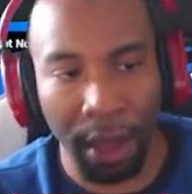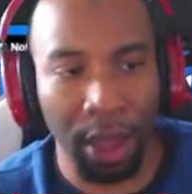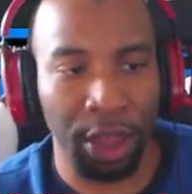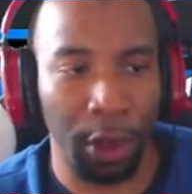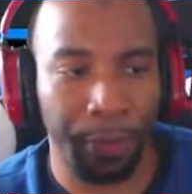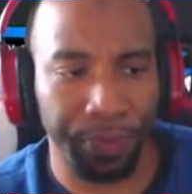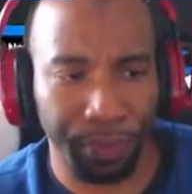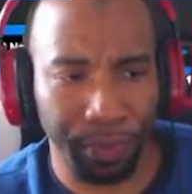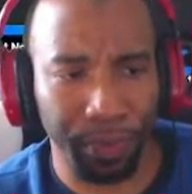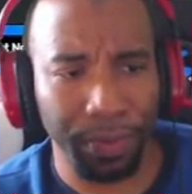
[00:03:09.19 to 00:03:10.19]
So
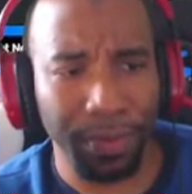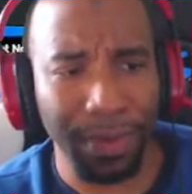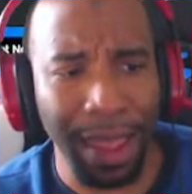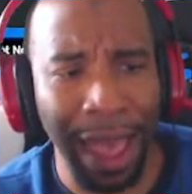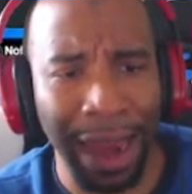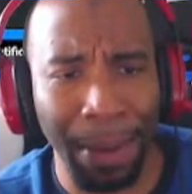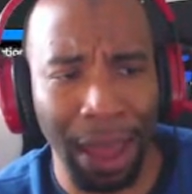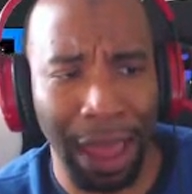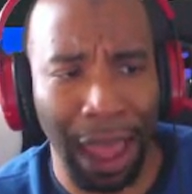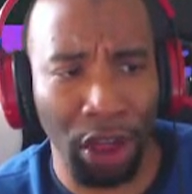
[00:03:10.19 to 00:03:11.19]
how to make
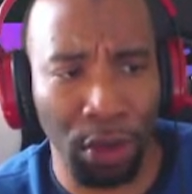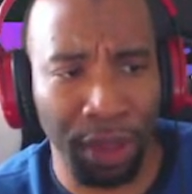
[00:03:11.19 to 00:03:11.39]
an actual